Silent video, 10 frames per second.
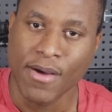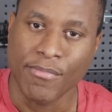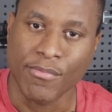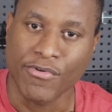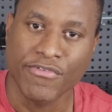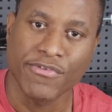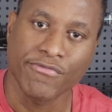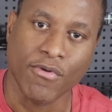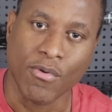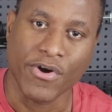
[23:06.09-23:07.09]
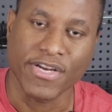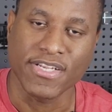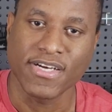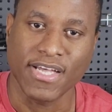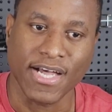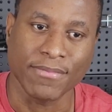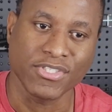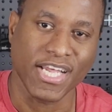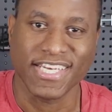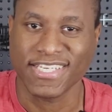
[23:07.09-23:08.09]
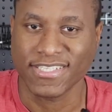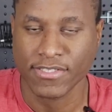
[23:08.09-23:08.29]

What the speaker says: But moving forward, starting this